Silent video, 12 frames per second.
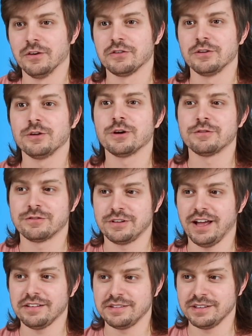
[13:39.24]
There's a lot of
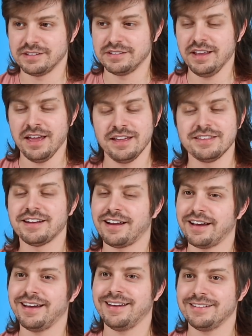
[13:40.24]
classics there that
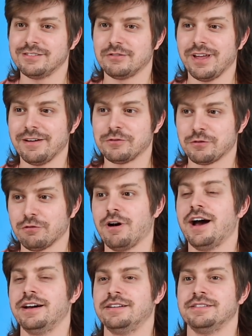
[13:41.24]
I have
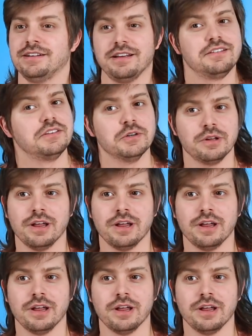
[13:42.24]
tried and I still